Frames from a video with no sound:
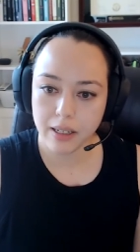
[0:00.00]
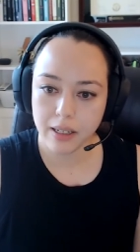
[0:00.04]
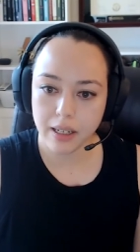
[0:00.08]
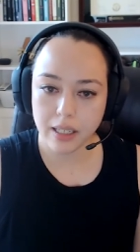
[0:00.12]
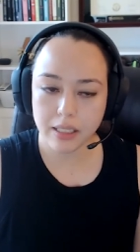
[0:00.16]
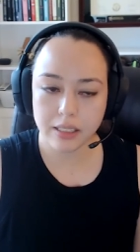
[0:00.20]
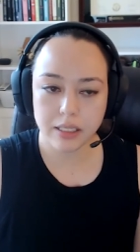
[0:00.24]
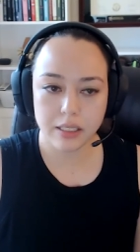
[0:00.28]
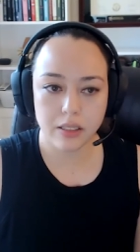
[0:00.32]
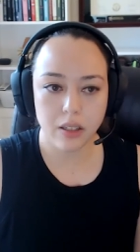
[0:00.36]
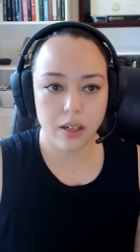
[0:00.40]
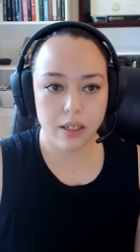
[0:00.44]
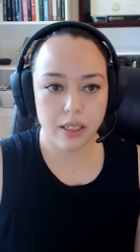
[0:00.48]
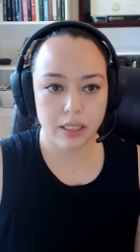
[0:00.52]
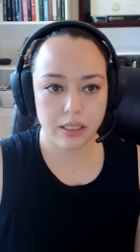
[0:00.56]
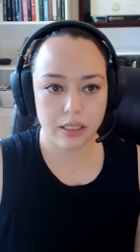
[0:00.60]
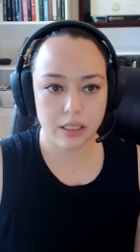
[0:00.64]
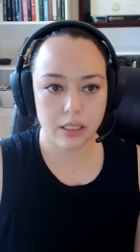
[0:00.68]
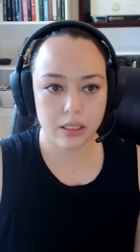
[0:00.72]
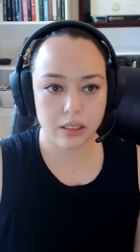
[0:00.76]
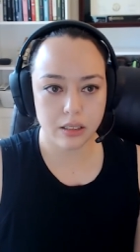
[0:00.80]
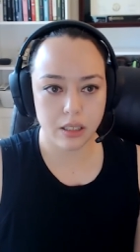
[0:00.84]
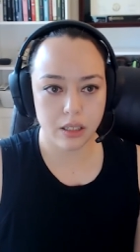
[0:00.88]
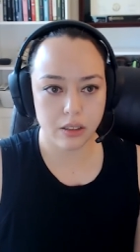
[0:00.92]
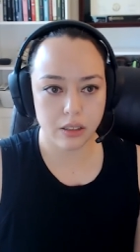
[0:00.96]
it's not
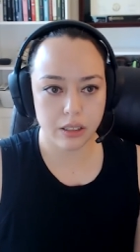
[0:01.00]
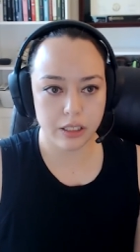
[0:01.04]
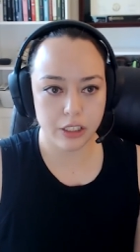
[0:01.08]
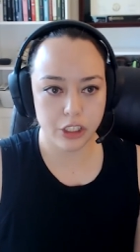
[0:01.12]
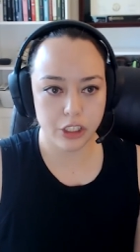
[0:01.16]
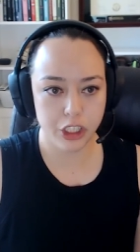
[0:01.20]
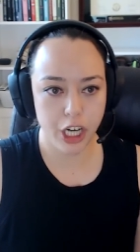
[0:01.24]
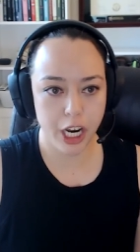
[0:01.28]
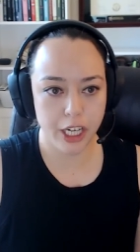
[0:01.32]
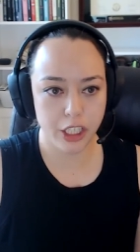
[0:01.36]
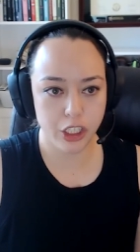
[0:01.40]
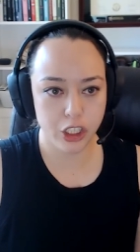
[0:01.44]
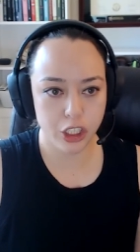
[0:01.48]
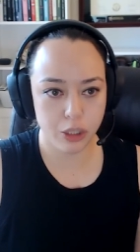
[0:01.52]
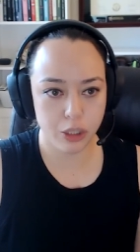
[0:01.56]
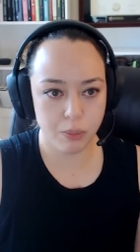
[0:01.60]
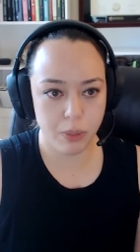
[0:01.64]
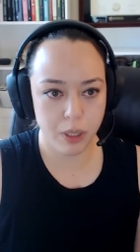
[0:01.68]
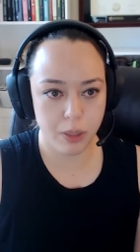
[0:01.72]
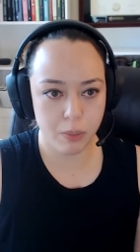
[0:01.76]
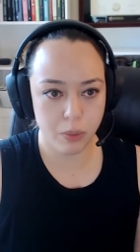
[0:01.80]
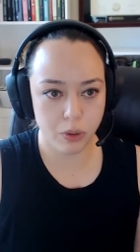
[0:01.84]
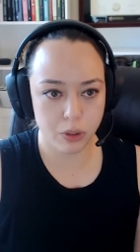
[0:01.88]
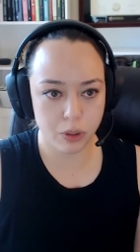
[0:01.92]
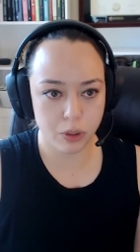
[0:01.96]
necessarily changing
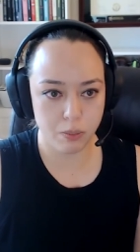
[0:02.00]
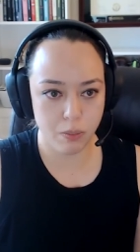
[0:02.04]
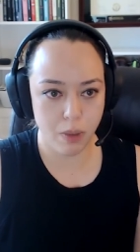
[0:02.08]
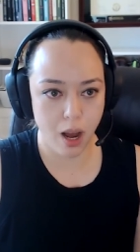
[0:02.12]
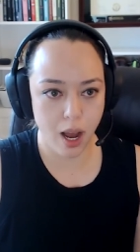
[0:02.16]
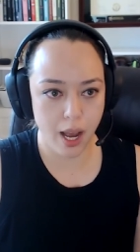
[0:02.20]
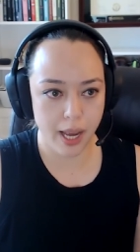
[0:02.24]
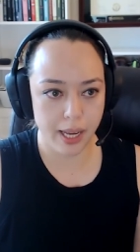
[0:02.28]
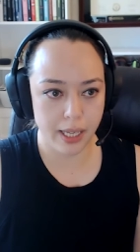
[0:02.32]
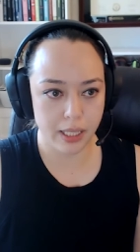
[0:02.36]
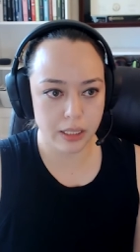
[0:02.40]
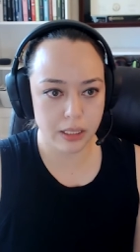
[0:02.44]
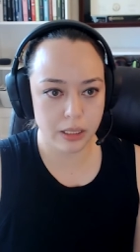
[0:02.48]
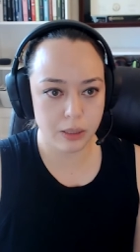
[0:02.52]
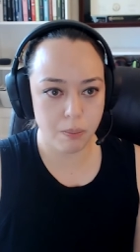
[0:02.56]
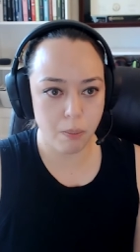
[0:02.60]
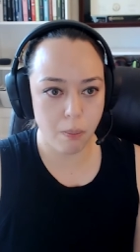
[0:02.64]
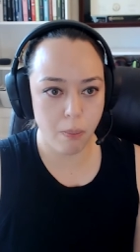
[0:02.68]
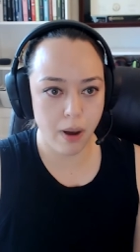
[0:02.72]
people's minds,